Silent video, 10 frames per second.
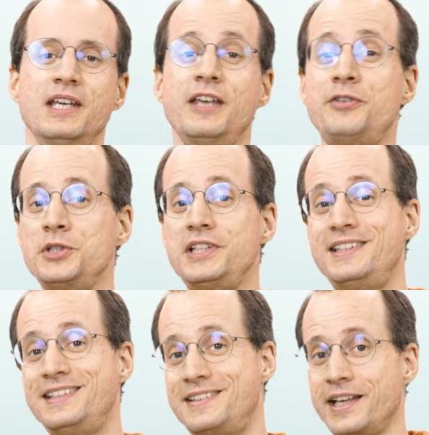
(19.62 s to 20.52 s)
If you need
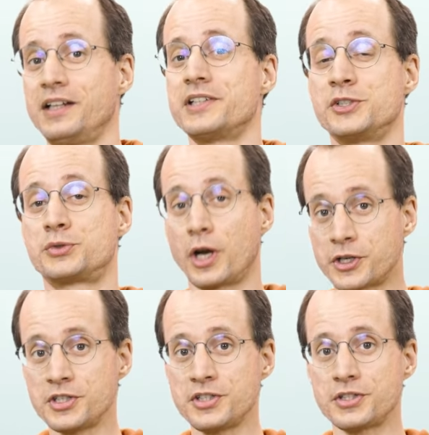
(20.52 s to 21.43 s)
detailed
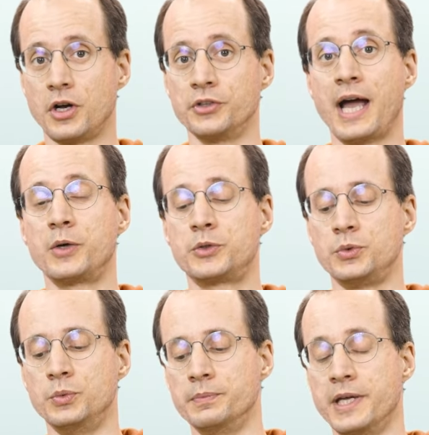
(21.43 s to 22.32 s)
instructions on how
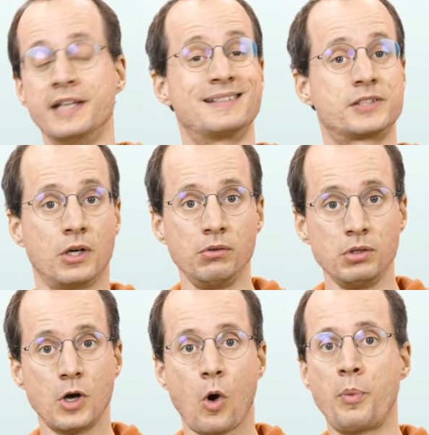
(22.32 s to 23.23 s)
to
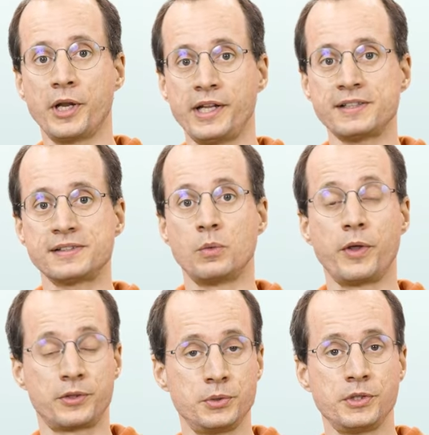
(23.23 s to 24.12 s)
install Open edX
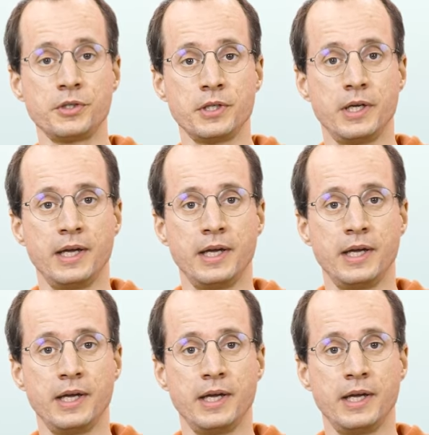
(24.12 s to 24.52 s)
with Tutor,